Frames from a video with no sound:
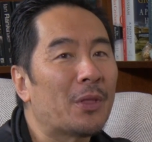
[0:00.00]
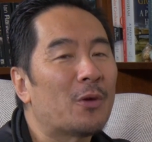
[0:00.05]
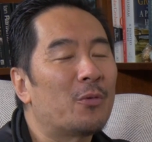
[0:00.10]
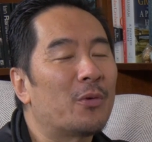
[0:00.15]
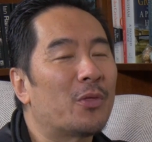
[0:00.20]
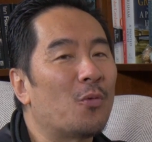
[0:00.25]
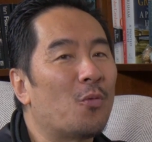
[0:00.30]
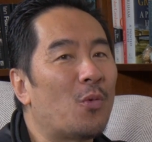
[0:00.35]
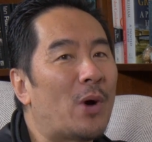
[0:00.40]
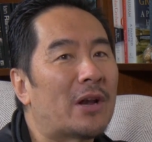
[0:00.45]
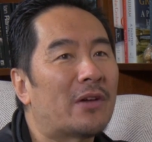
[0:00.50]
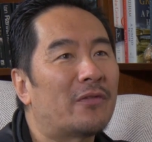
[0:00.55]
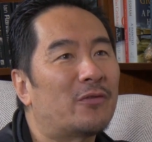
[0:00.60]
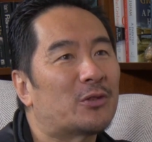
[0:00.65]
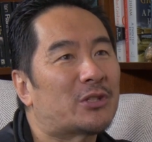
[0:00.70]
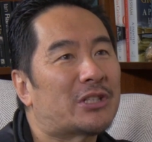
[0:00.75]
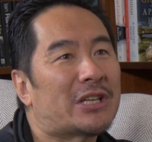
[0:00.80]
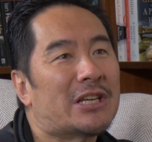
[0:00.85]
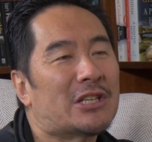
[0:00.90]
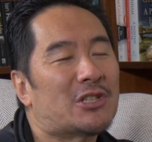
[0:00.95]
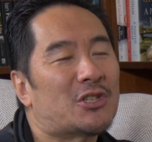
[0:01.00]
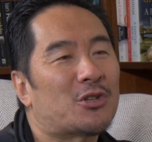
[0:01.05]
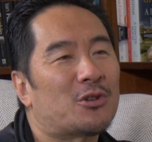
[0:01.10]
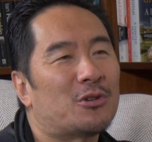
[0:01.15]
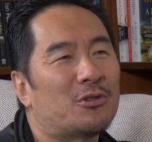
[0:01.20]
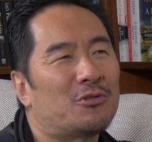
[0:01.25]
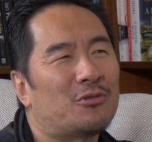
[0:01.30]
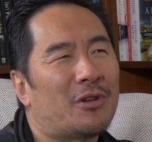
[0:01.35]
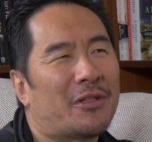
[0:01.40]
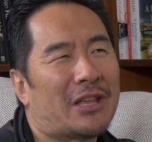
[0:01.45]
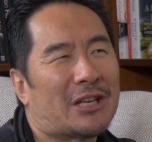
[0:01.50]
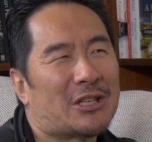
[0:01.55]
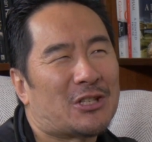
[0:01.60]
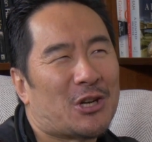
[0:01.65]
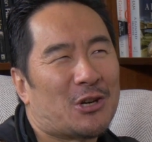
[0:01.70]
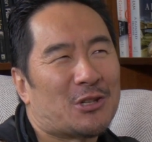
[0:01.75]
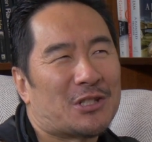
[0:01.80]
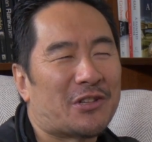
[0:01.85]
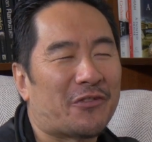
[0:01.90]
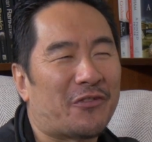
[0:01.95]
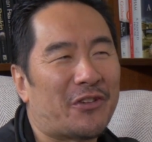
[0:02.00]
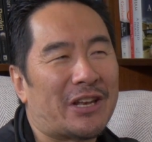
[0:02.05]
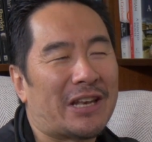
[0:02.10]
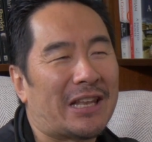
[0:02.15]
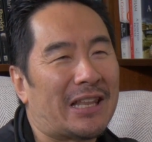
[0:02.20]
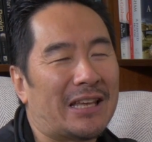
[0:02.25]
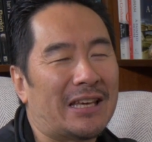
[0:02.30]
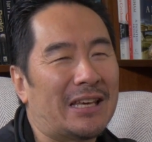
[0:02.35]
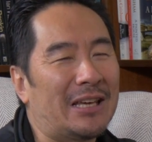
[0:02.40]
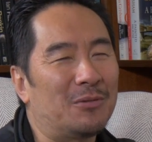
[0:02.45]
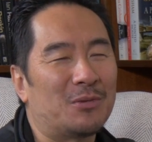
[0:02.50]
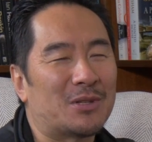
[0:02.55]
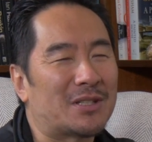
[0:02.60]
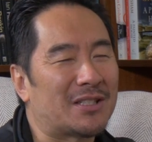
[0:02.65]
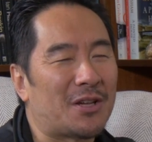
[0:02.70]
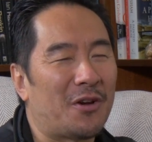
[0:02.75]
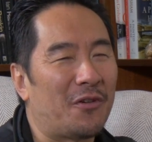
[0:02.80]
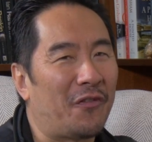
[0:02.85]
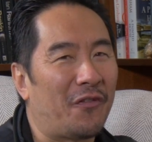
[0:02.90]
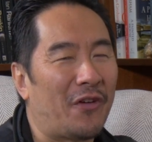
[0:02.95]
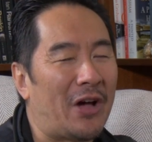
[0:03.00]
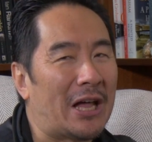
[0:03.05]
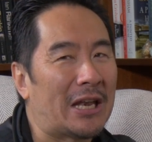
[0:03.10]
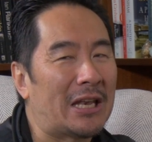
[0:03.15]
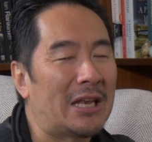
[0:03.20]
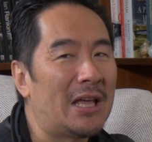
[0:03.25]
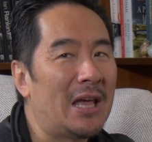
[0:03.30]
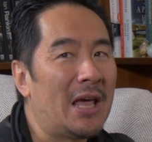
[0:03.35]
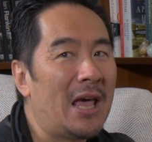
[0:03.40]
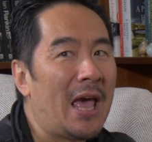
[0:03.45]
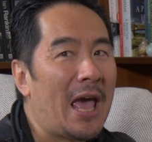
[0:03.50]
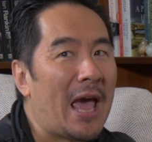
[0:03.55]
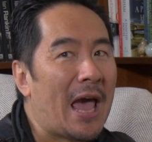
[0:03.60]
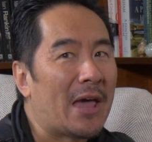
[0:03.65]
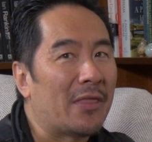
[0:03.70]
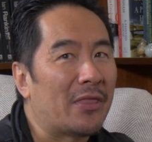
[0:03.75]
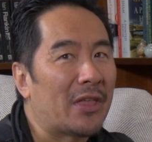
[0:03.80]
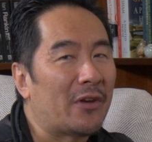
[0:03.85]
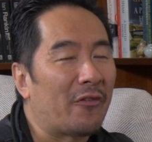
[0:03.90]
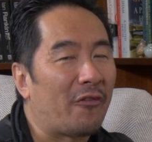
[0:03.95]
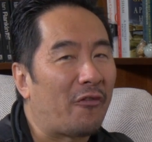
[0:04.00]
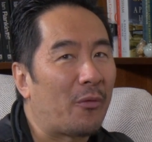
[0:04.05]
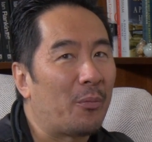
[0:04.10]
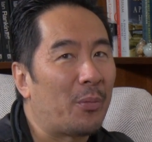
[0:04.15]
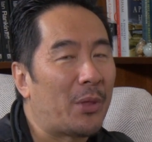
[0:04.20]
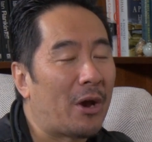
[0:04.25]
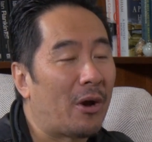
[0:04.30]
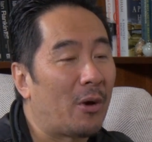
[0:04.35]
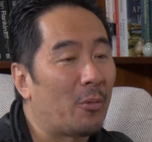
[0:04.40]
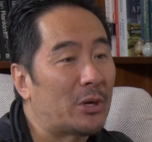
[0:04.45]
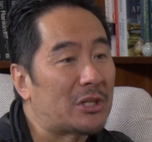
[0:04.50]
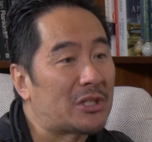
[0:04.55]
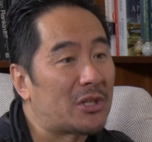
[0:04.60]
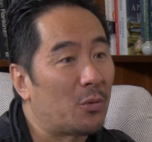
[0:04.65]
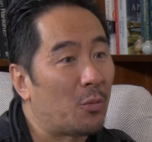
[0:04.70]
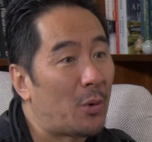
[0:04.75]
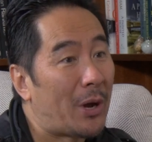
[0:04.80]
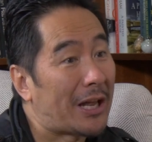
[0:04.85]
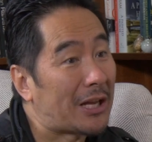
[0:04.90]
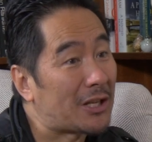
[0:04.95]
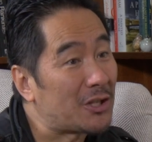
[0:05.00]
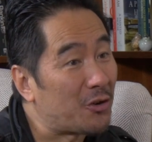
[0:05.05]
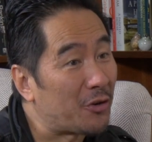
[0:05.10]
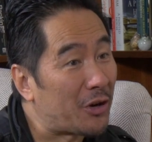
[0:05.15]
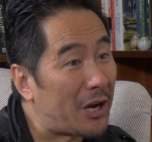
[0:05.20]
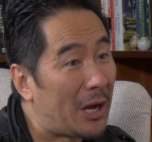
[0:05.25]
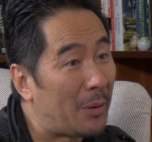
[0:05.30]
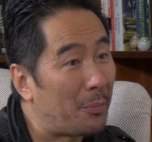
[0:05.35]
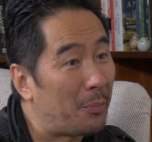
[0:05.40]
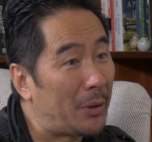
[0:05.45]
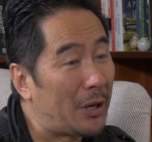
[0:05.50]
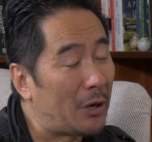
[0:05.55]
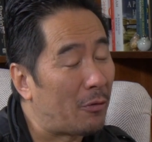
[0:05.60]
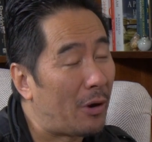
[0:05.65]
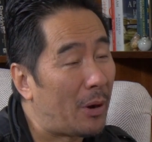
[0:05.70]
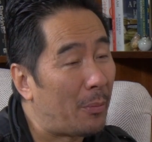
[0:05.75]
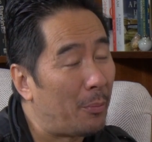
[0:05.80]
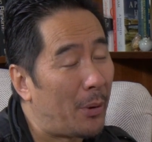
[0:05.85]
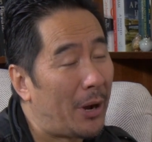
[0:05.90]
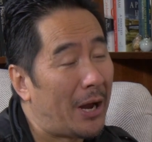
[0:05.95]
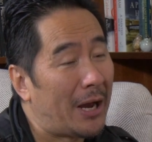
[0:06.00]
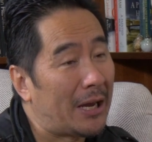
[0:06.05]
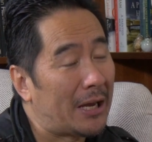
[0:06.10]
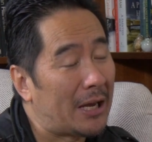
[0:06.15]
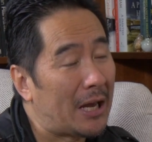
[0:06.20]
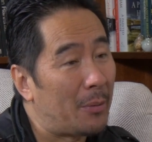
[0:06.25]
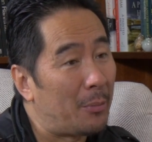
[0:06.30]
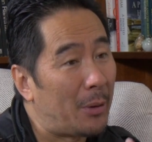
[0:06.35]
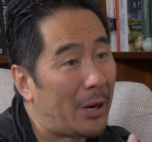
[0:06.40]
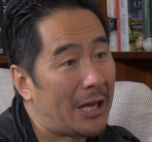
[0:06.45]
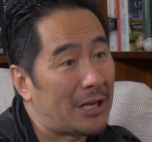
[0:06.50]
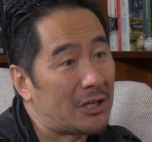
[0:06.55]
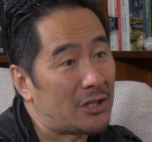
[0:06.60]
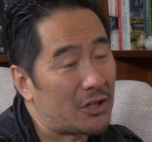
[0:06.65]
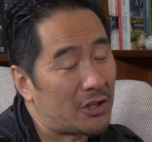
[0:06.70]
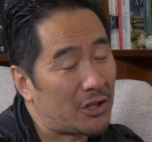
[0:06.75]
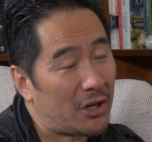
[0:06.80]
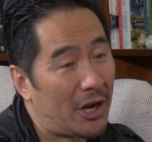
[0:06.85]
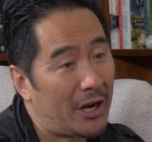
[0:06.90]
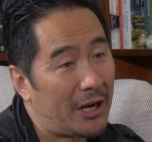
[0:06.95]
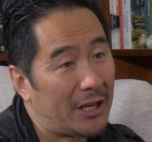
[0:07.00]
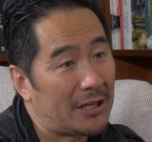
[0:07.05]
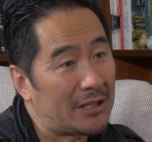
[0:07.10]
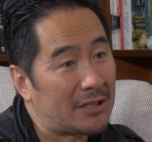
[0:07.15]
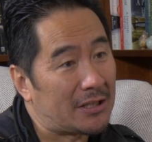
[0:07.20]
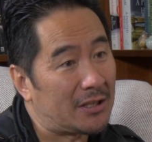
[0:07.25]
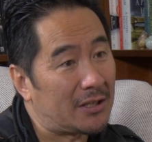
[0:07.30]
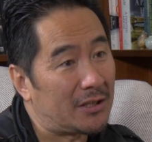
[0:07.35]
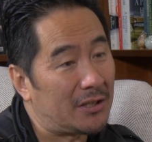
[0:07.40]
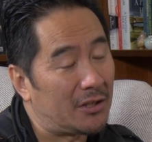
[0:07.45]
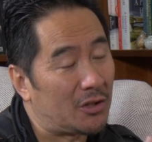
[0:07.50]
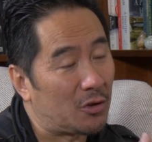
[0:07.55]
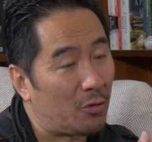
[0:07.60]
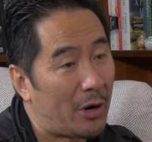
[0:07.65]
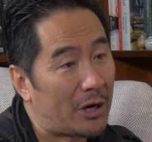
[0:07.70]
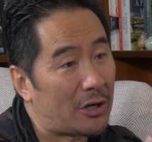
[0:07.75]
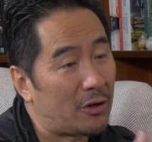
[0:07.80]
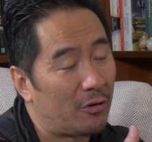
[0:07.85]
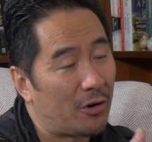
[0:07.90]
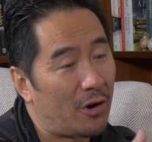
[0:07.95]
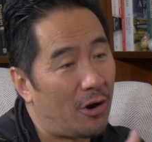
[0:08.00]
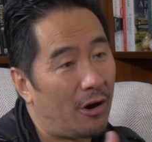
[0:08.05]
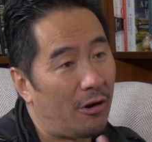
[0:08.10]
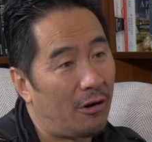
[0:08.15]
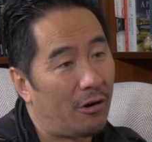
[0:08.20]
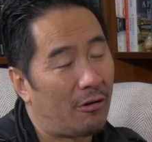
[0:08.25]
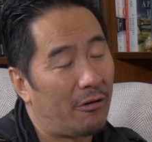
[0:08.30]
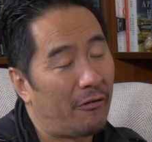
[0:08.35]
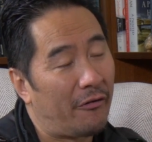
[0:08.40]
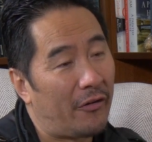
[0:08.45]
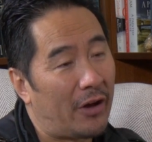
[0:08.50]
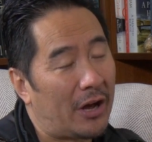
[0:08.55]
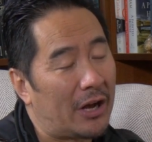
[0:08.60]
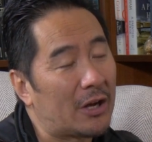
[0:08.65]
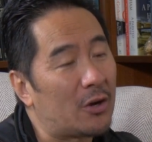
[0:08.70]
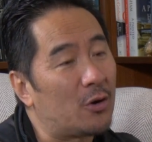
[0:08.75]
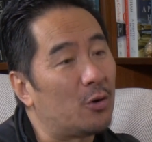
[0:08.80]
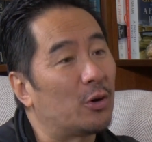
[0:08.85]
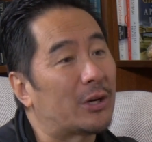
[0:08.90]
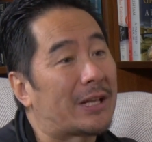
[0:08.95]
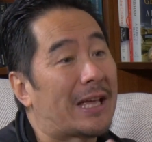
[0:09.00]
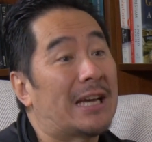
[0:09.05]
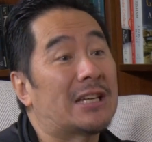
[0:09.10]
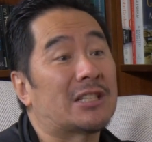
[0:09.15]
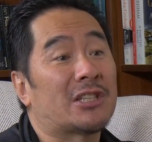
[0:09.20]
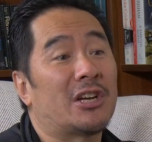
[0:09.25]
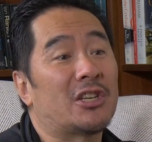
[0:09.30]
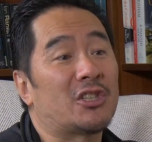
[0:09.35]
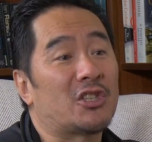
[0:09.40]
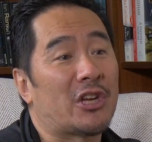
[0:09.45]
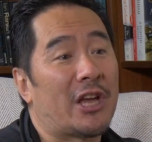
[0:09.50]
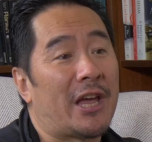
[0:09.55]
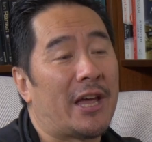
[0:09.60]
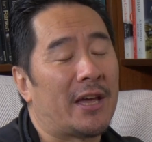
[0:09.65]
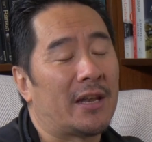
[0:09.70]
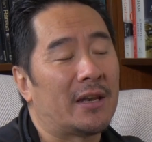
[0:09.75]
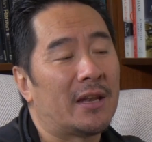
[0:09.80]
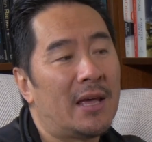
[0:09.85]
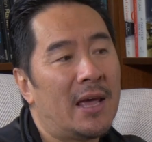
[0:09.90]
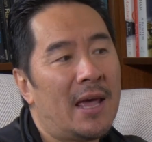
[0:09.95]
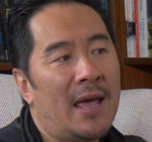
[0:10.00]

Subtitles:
With a wonderful teacher called, I think, Josephine Lee. It was so fun. And then from there I went to the One Extra company run by a Malaysian Chinese director and choreographer called Katai Chan.